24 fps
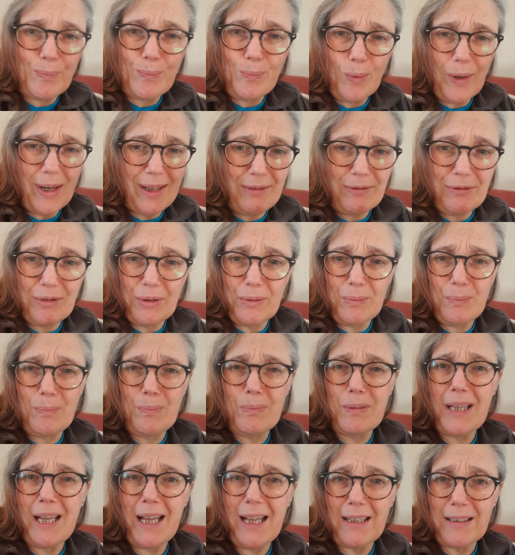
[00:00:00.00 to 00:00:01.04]
waiting for the
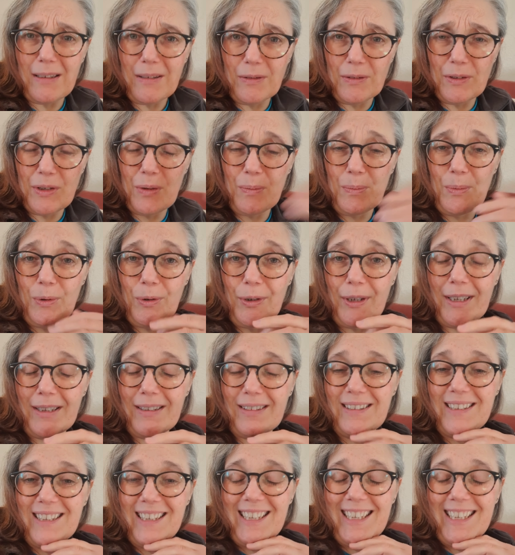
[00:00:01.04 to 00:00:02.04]
kettle to boil,